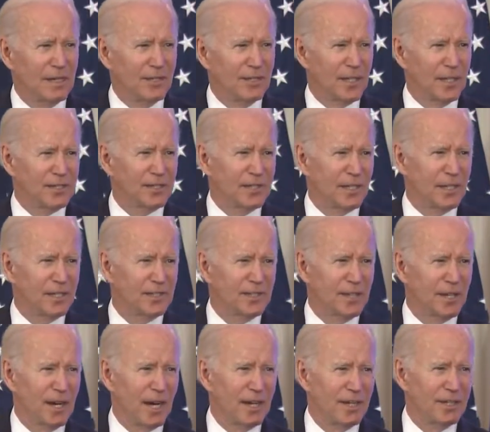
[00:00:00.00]
Just as
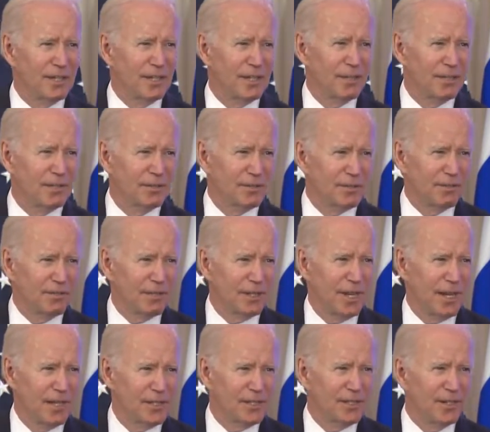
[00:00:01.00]
the ideals of the
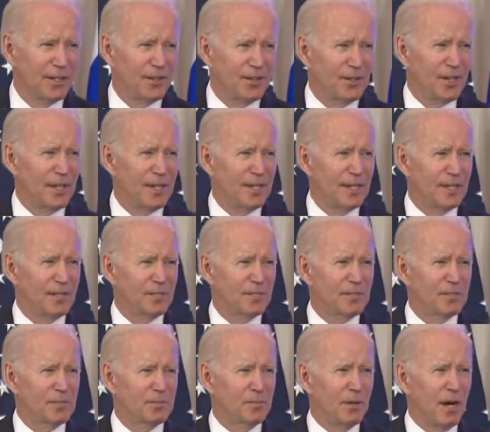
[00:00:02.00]
ancient Athenians
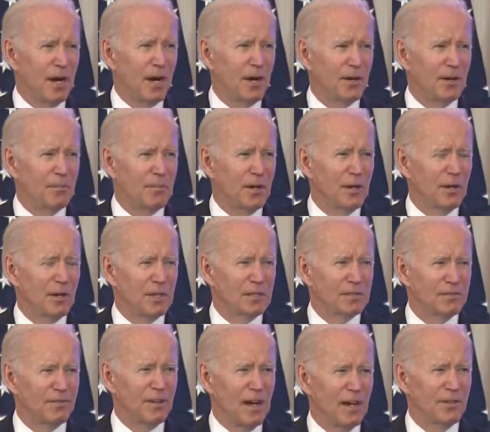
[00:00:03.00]
inspired
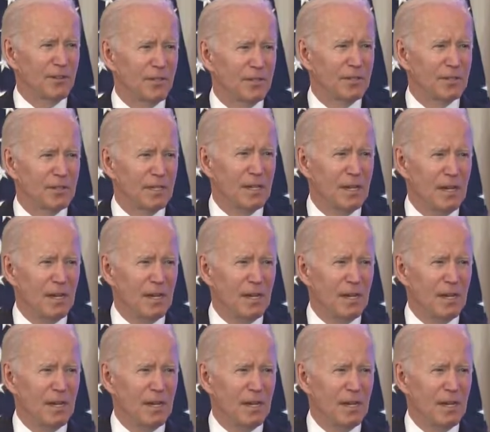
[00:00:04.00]
America's founders,